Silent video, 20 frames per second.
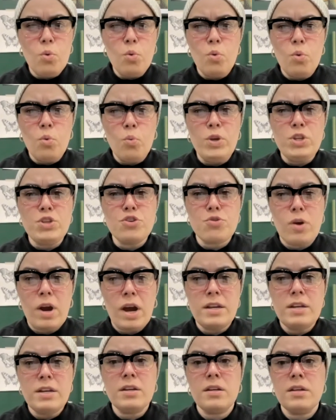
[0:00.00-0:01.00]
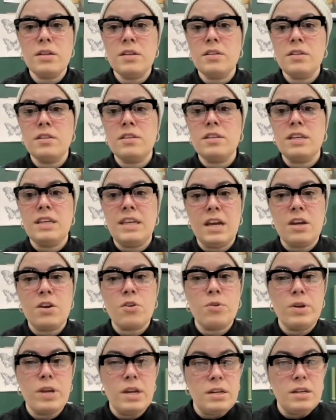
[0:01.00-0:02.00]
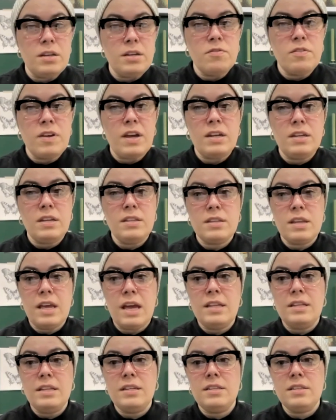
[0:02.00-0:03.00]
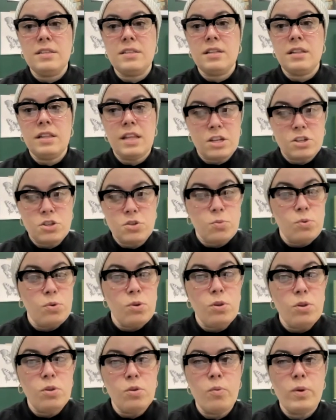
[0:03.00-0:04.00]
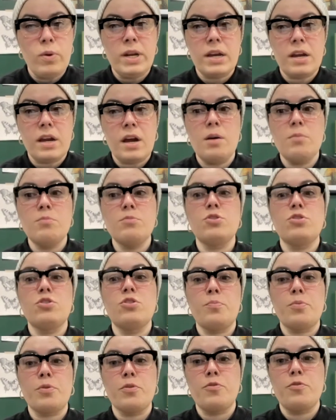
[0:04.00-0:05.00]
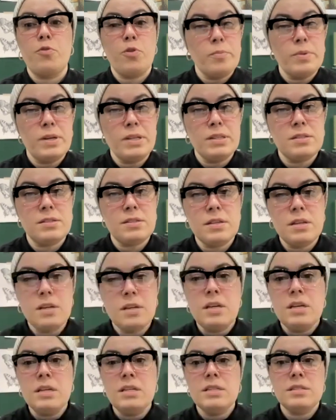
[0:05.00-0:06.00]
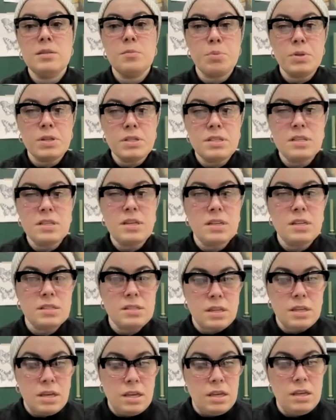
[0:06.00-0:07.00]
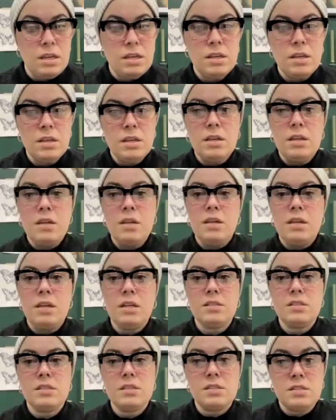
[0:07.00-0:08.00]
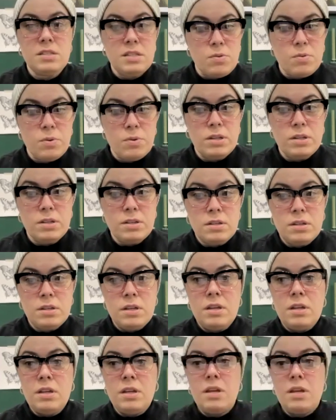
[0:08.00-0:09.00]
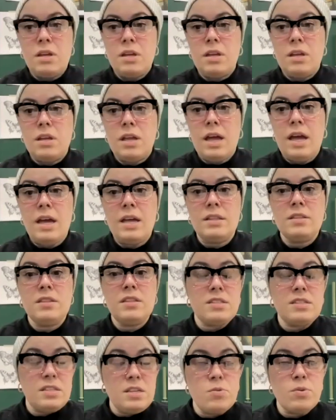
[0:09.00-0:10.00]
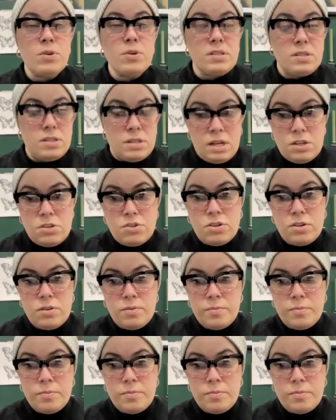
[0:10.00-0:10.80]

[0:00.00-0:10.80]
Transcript: We try to get creative and intellectual when it comes to performance. Simplicity is key. It's the secret, and the secret is in nature.